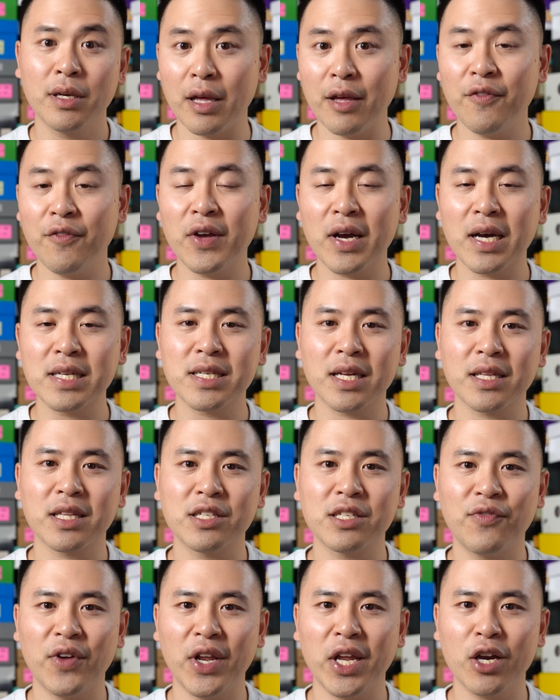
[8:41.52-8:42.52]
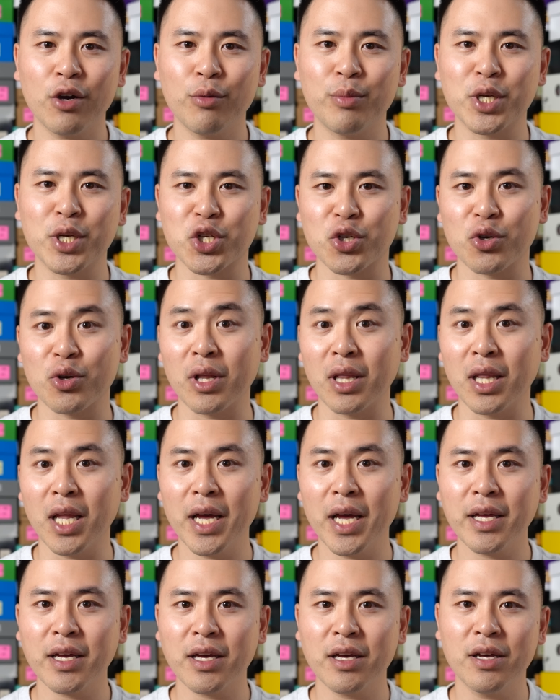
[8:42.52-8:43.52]
If you guys like this video, be sure to
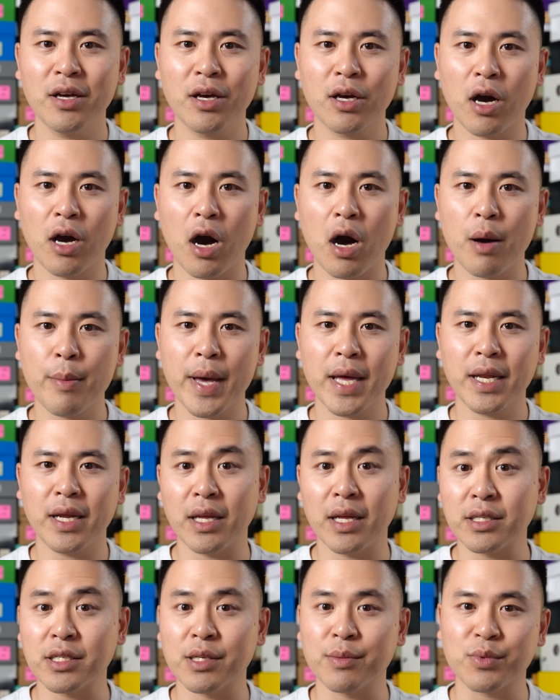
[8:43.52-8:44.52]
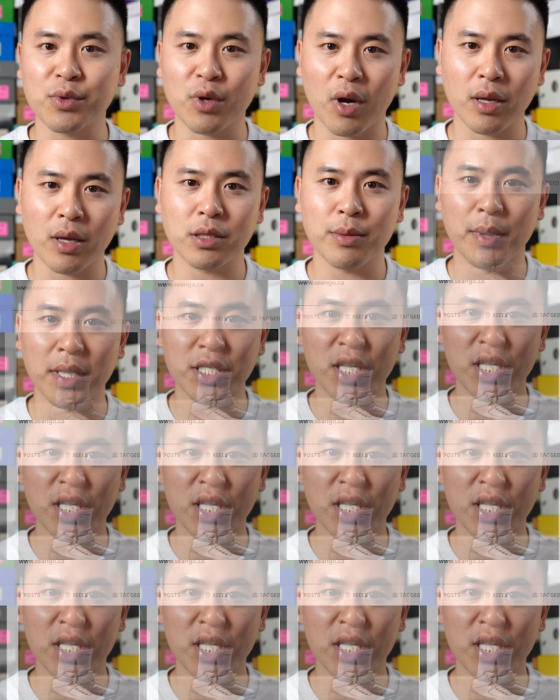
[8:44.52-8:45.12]
like, comment, and subscribe to my